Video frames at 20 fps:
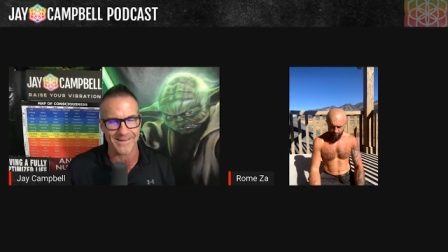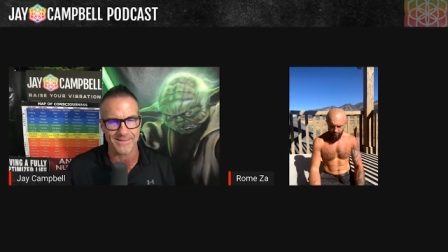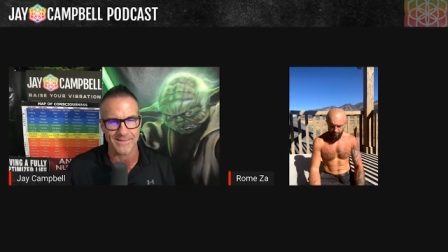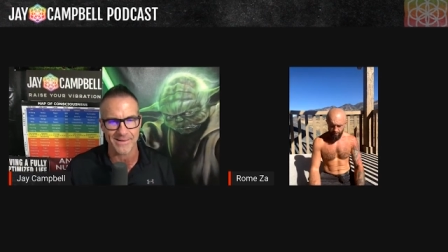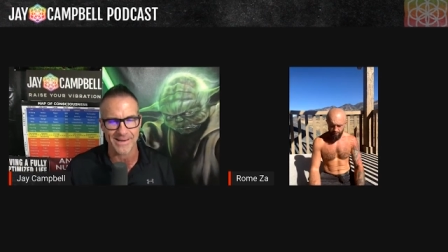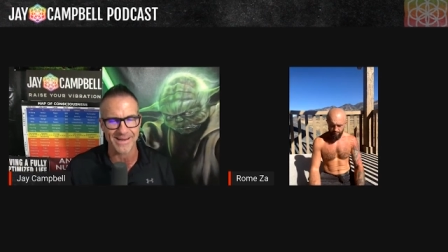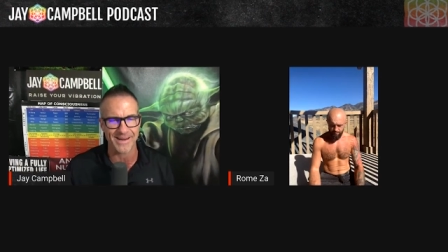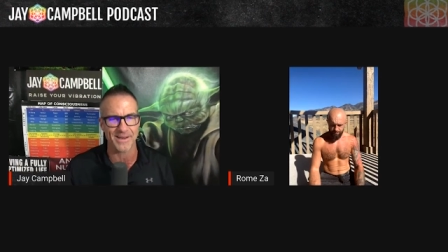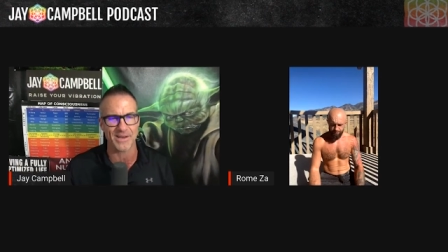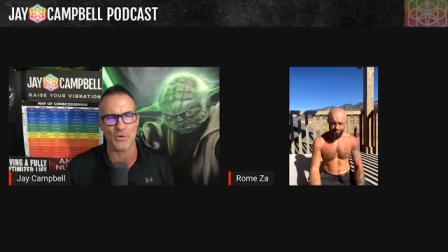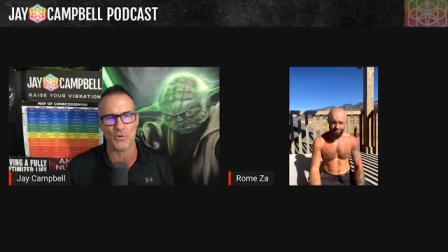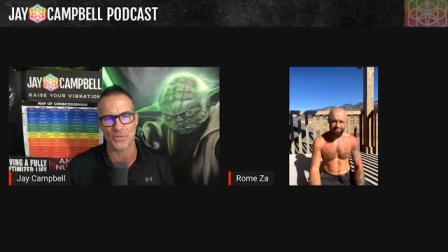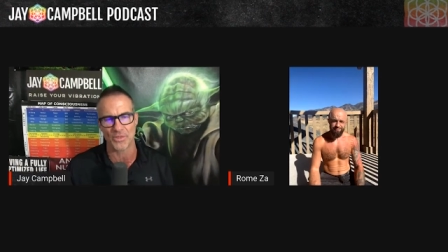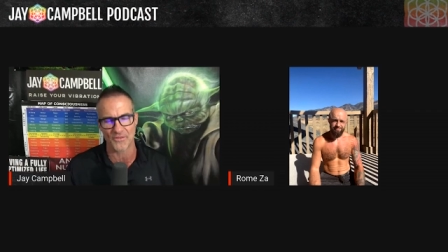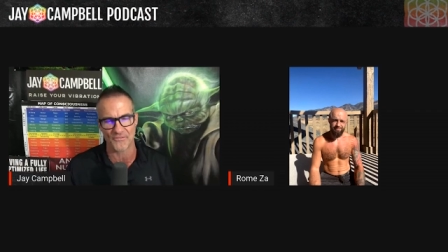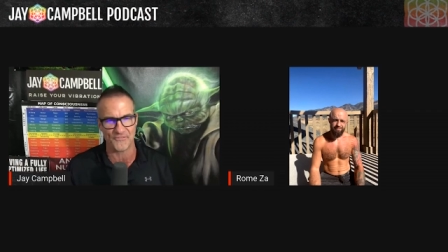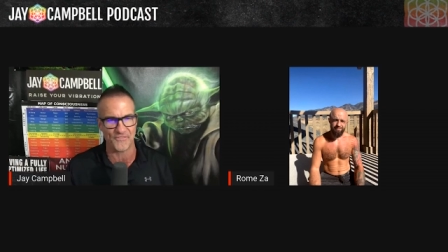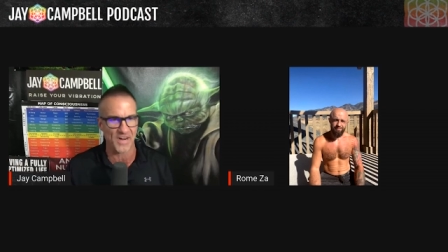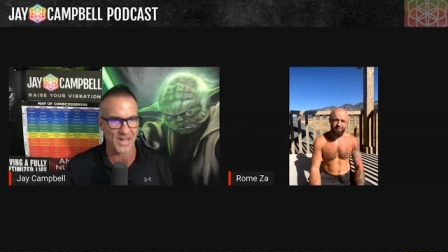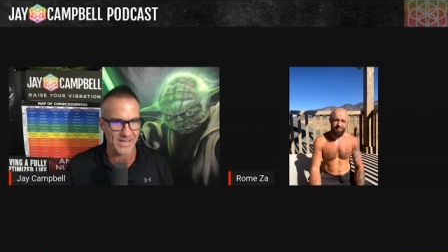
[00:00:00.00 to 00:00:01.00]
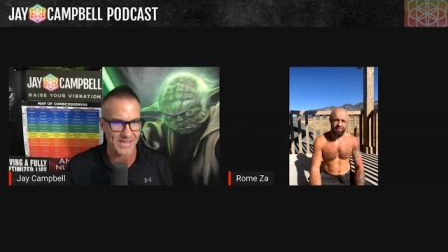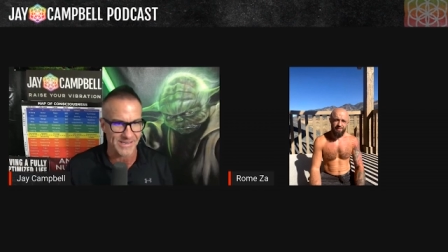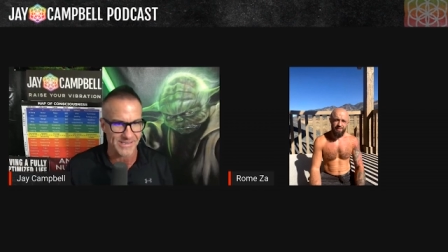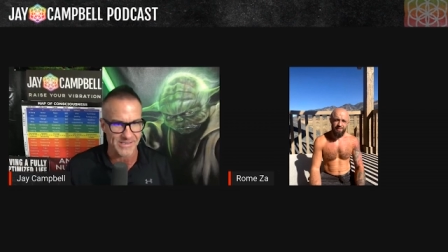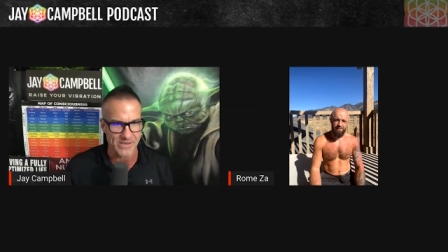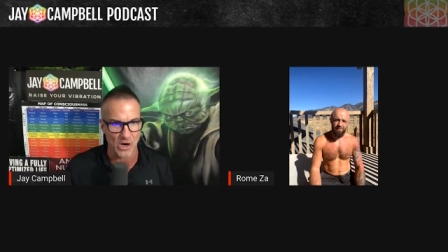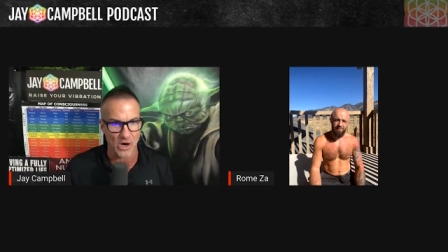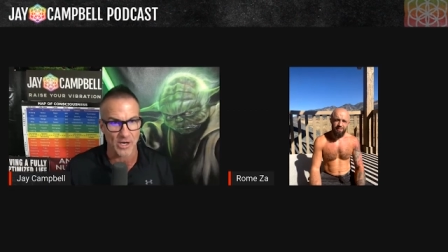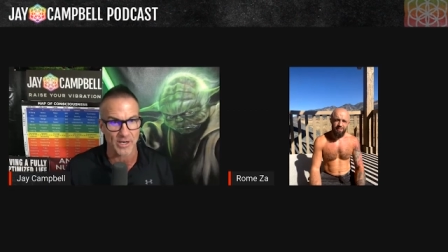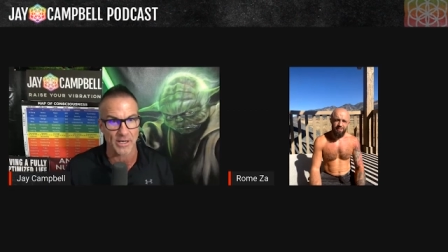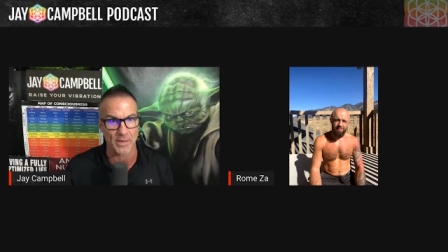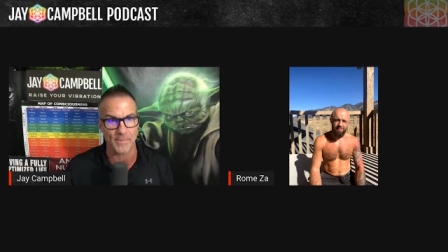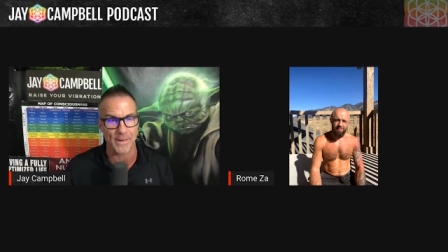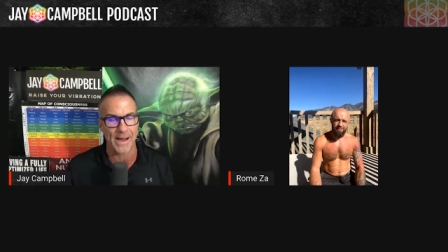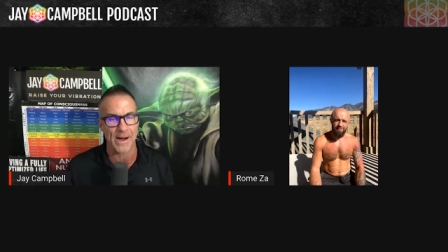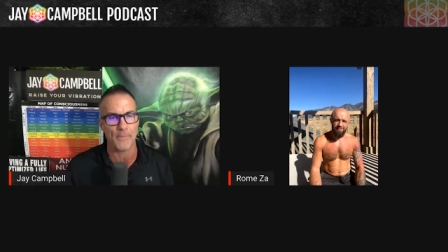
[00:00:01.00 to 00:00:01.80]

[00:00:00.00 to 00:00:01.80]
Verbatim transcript: I don't know what the fuck he's talking about.